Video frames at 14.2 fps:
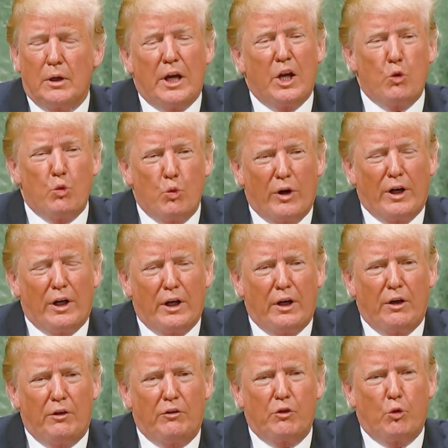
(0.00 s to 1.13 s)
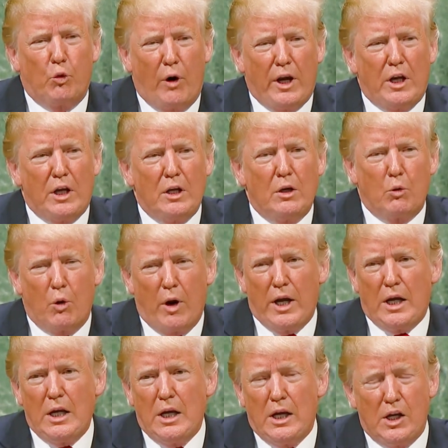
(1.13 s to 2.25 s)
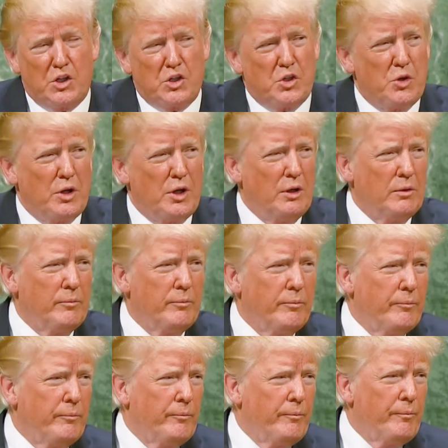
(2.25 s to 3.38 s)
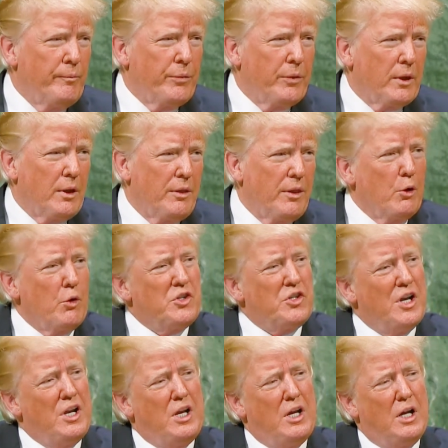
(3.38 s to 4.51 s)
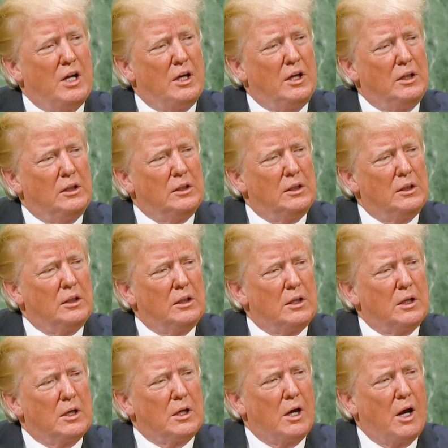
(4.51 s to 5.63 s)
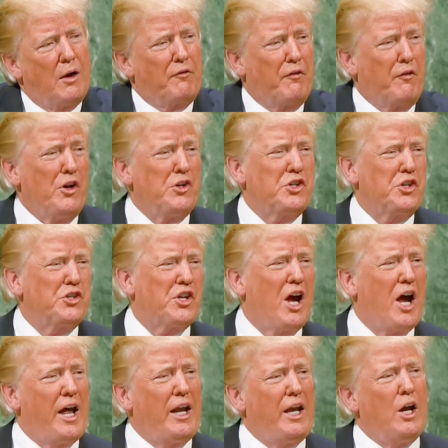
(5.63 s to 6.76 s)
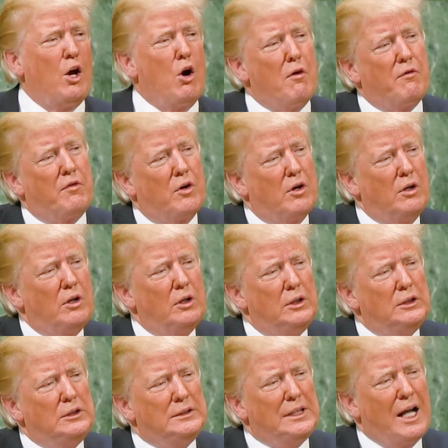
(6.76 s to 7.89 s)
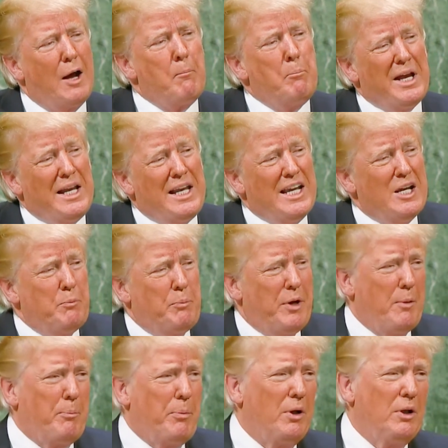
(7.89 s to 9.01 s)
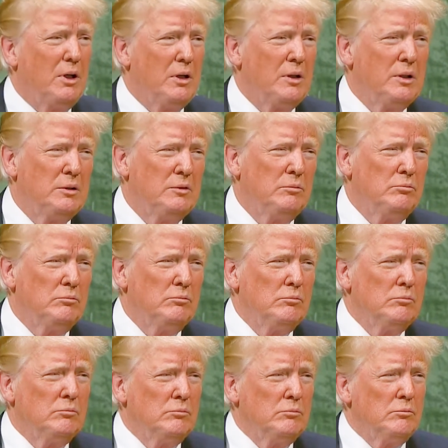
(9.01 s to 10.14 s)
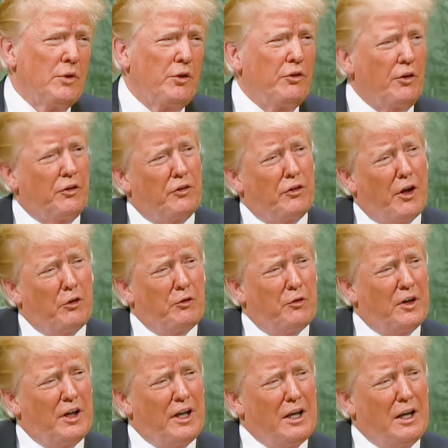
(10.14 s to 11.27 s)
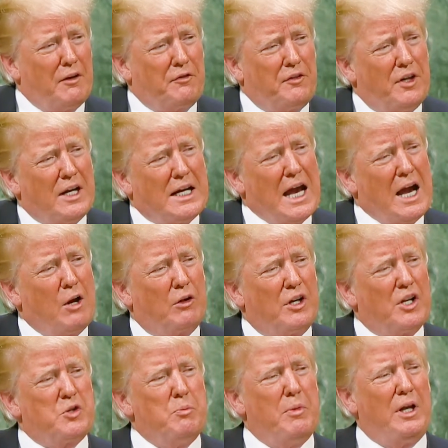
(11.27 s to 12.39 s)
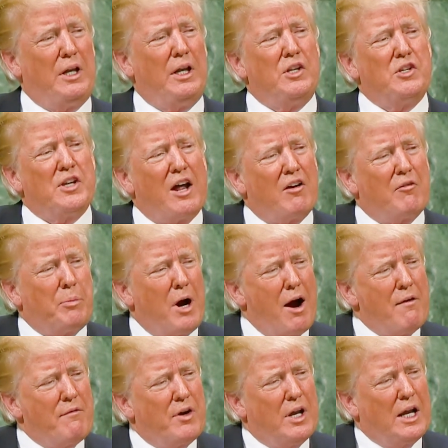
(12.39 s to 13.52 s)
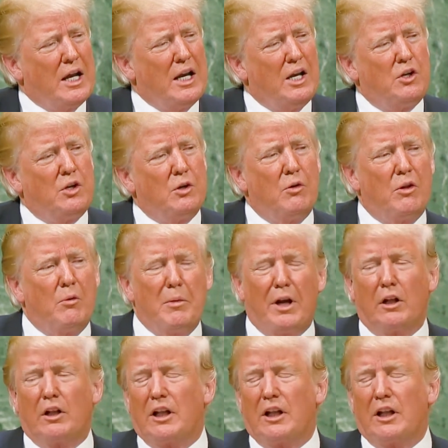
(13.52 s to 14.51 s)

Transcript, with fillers: It really is great, great history. There is India, a free society over a billion people, successfully lifting countless millions out of poverty and into the middle